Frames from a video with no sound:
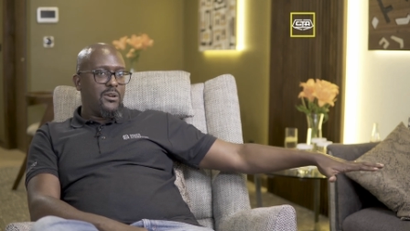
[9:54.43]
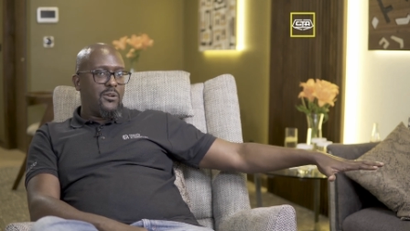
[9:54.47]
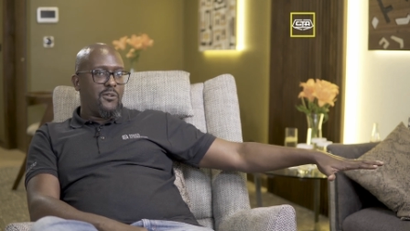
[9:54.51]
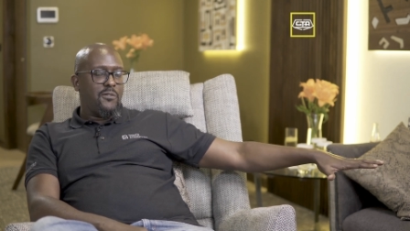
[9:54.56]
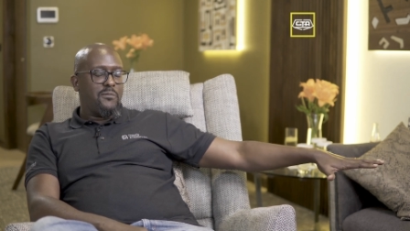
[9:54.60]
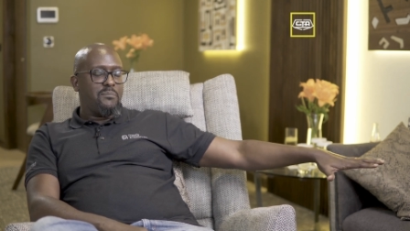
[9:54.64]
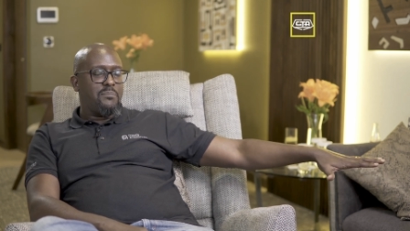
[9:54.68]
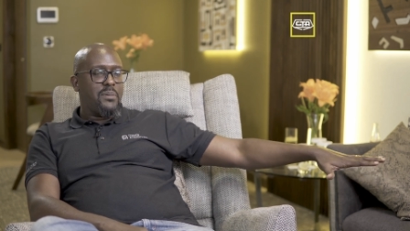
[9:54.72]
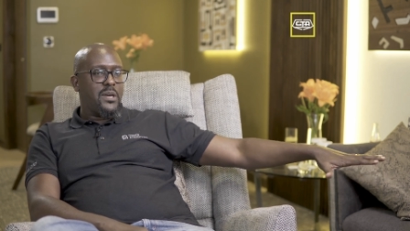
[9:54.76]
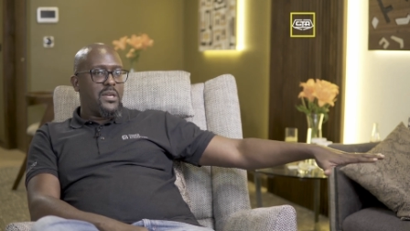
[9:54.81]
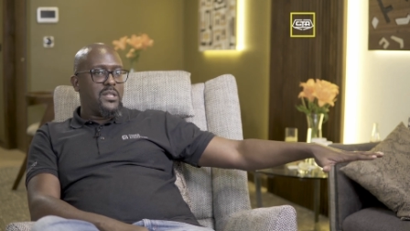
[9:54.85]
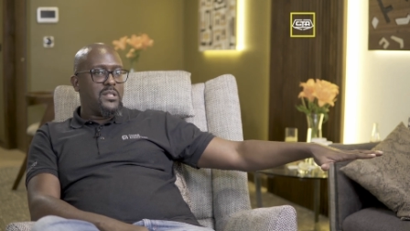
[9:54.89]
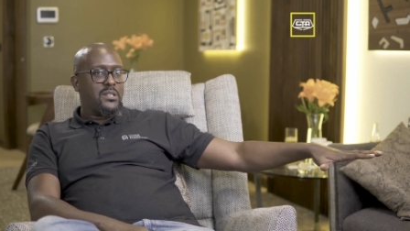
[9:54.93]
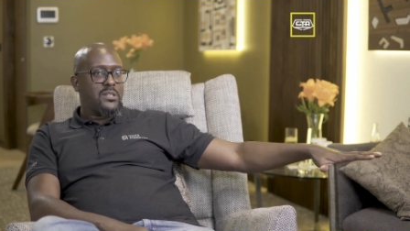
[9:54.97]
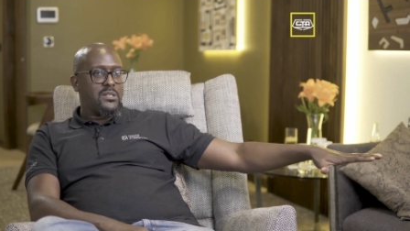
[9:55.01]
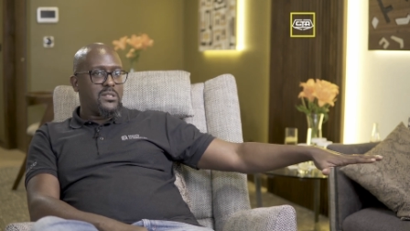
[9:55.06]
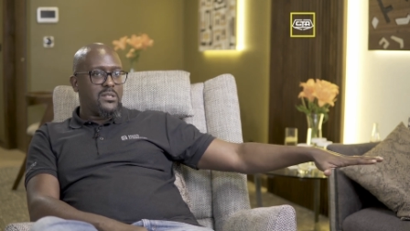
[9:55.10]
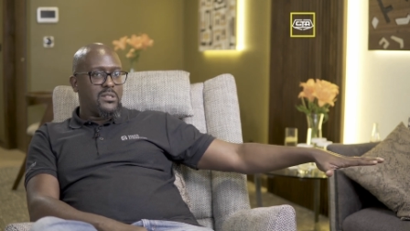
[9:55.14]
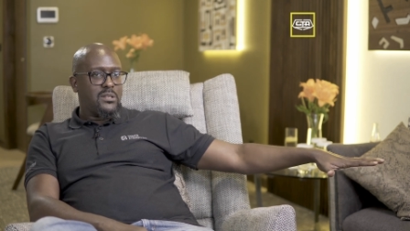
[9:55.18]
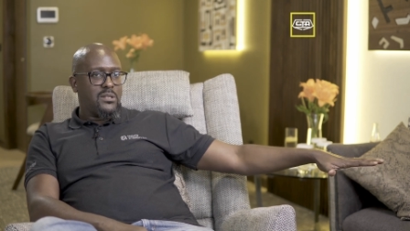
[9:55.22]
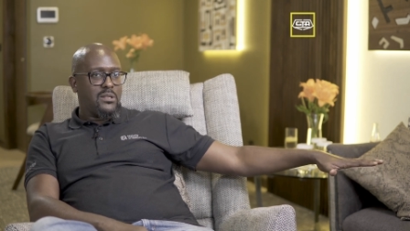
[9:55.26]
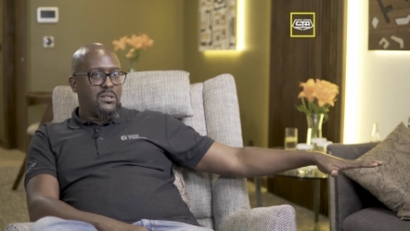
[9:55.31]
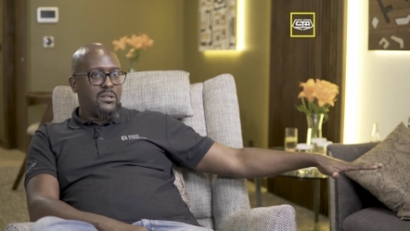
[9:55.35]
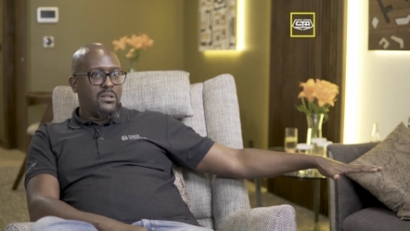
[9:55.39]
of
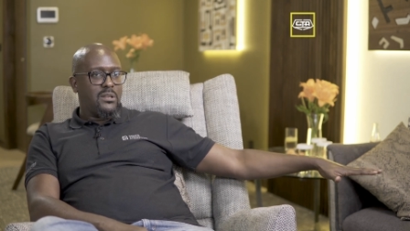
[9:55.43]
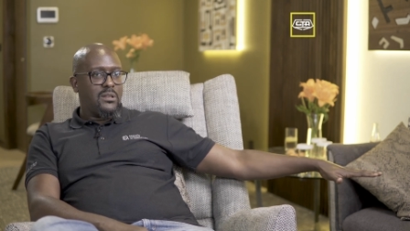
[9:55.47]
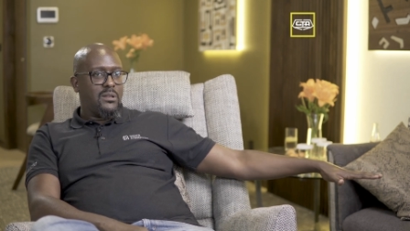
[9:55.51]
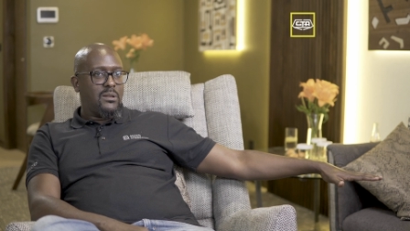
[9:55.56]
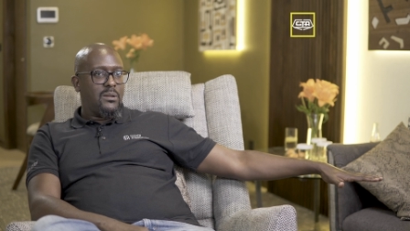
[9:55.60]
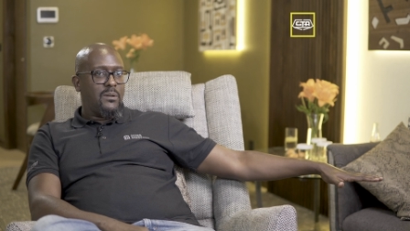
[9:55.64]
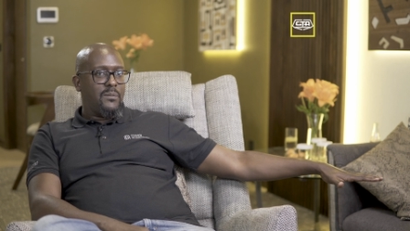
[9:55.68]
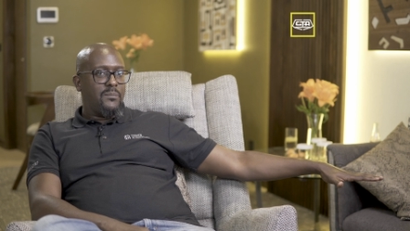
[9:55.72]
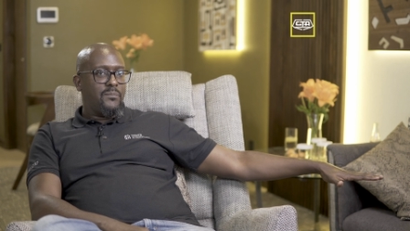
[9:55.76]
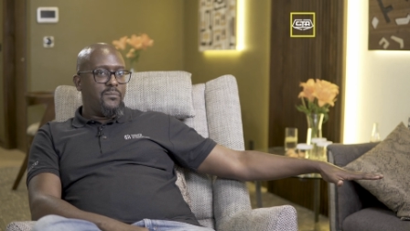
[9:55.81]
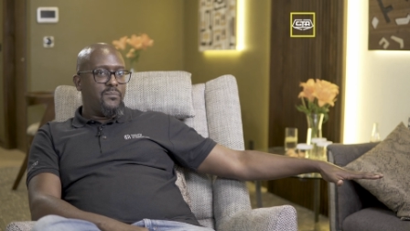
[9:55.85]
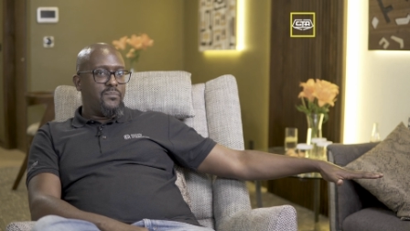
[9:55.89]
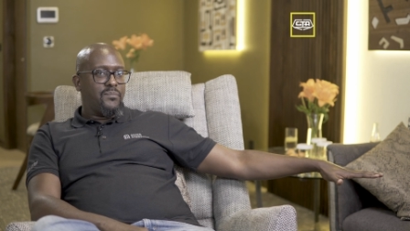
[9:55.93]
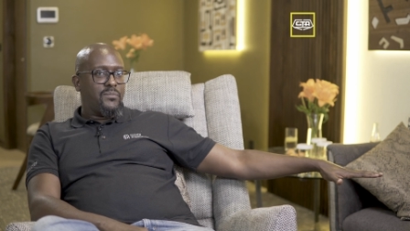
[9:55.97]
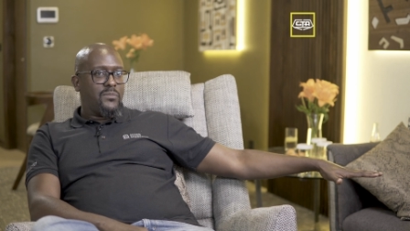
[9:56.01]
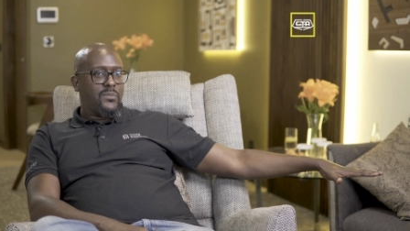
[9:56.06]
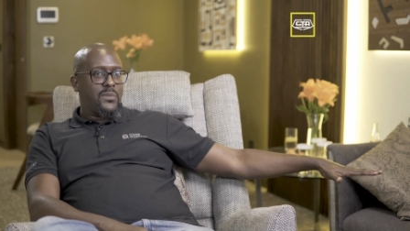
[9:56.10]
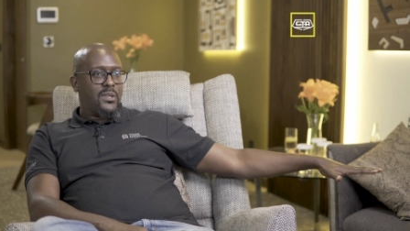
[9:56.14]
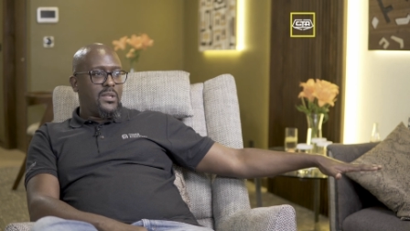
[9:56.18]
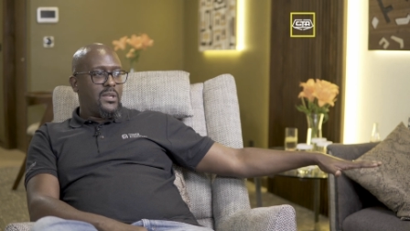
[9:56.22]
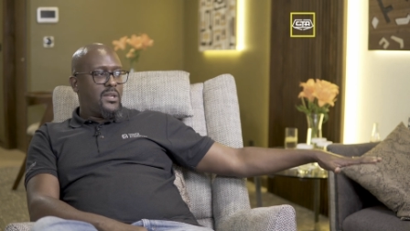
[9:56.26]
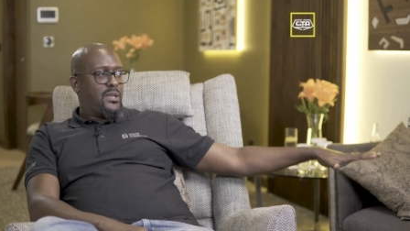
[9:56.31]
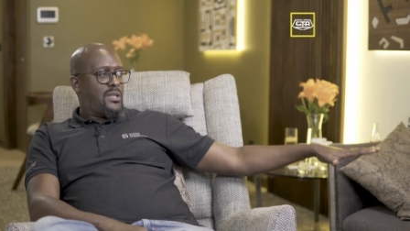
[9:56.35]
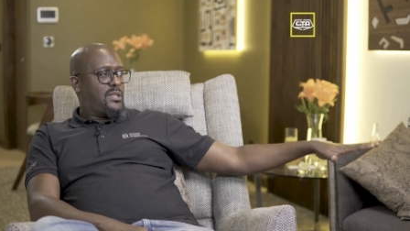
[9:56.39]
paint.
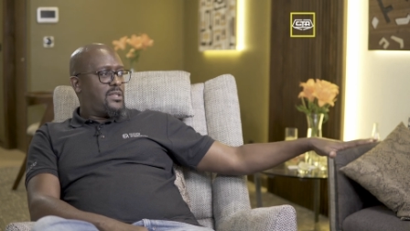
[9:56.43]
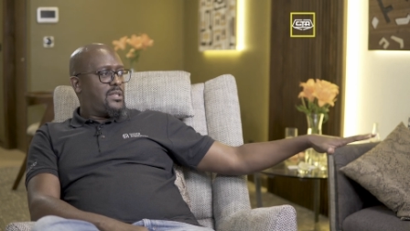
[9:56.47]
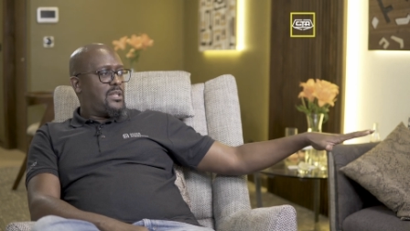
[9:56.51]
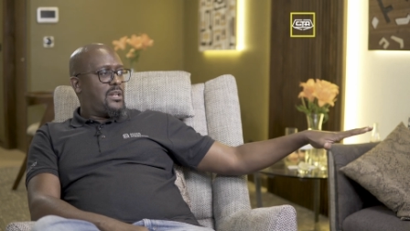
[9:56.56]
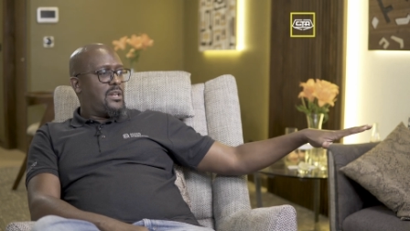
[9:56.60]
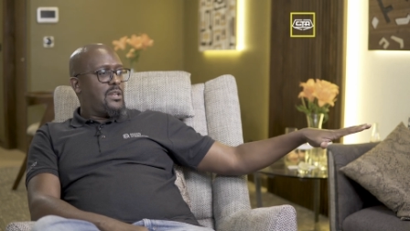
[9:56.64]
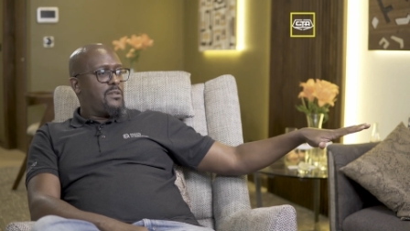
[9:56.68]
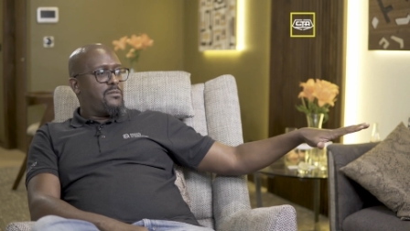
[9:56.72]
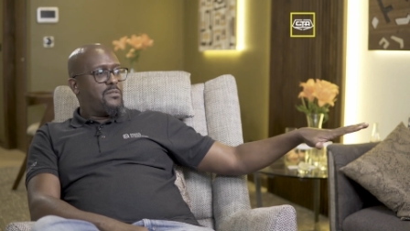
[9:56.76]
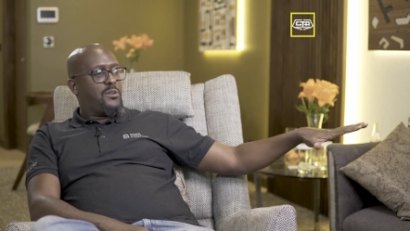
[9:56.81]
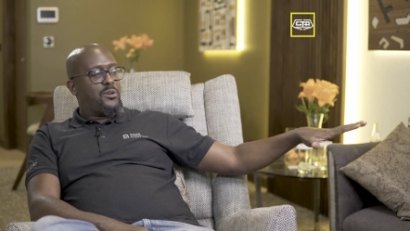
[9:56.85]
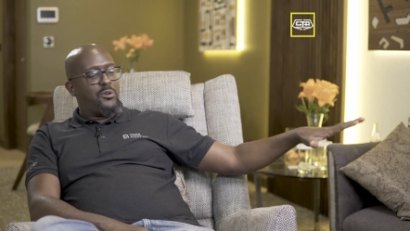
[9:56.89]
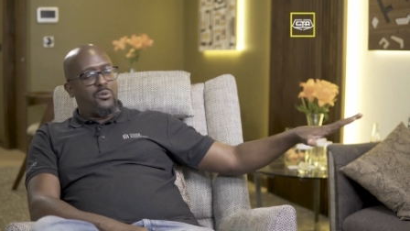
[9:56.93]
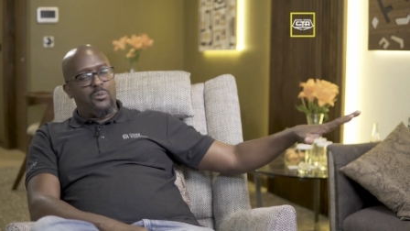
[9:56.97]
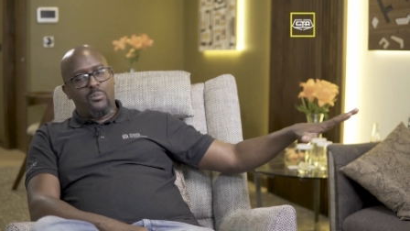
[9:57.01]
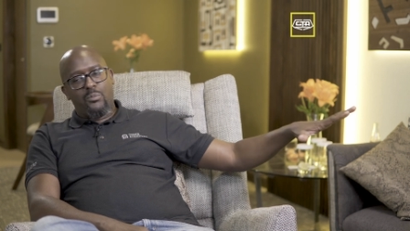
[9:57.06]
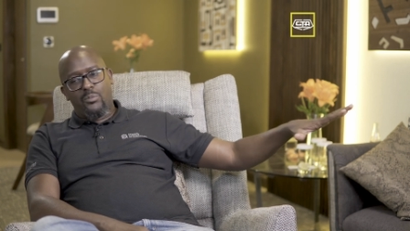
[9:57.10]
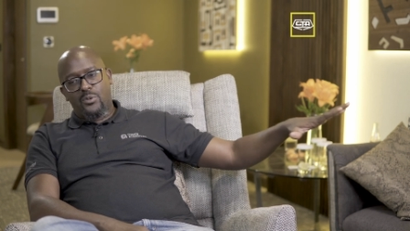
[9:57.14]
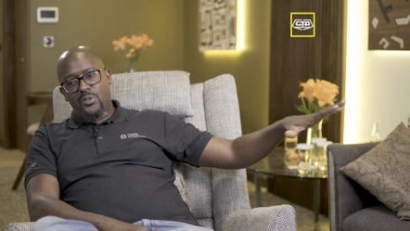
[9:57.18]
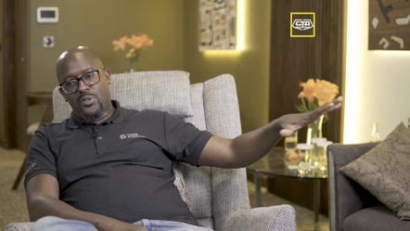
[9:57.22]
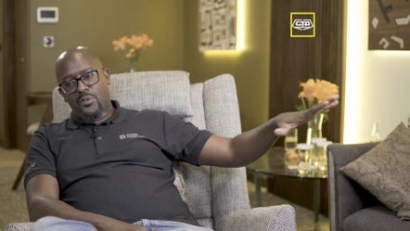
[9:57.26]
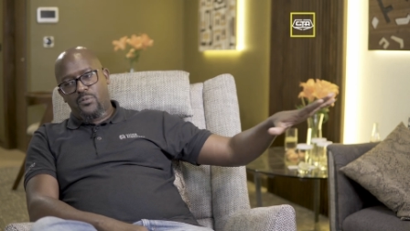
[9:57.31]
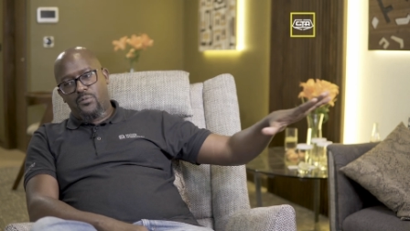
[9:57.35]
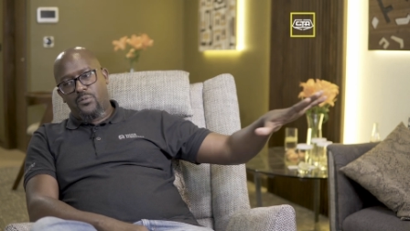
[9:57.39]
The living
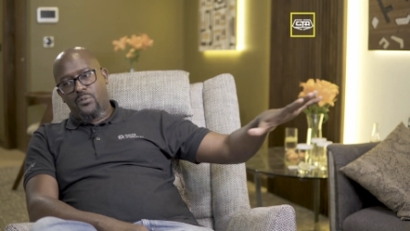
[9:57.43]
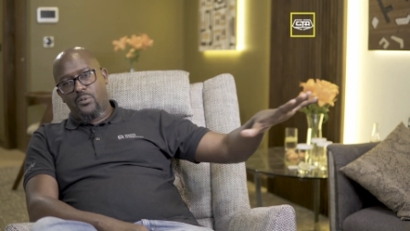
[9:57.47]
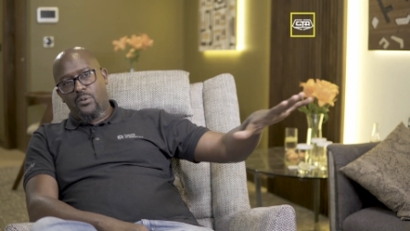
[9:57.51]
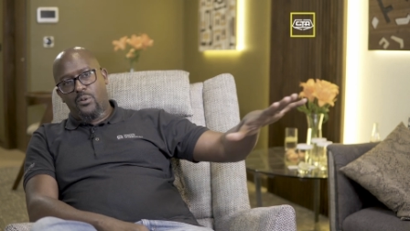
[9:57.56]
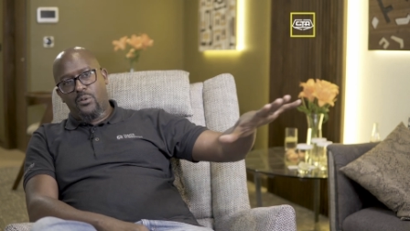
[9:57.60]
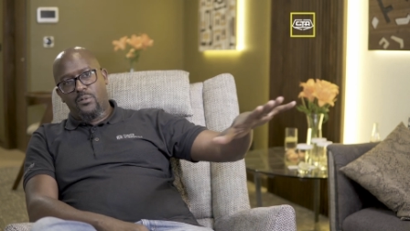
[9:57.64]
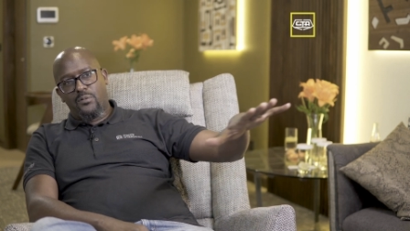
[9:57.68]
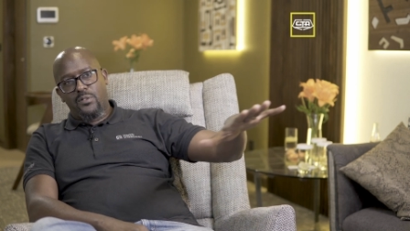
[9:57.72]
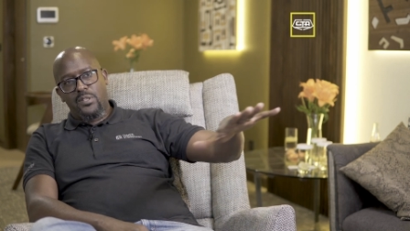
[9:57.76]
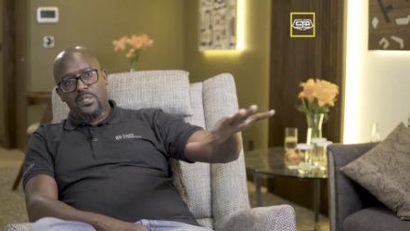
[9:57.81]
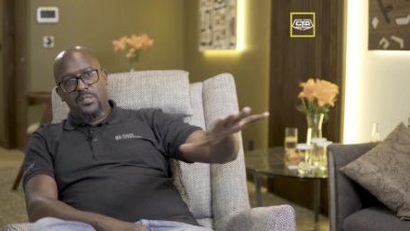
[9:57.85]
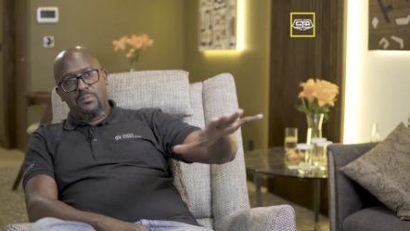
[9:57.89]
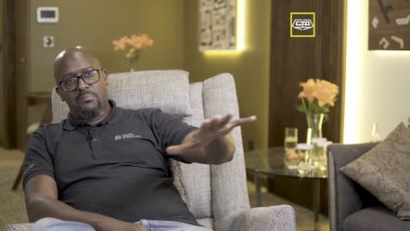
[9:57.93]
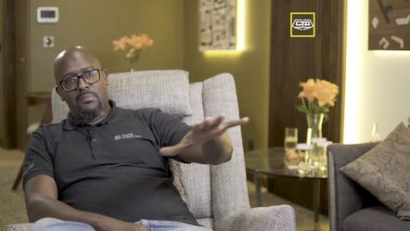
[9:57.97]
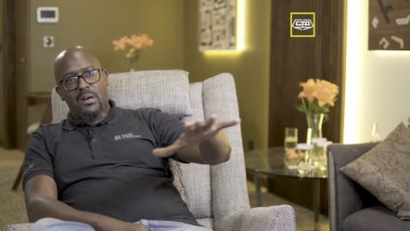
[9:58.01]
room was full of these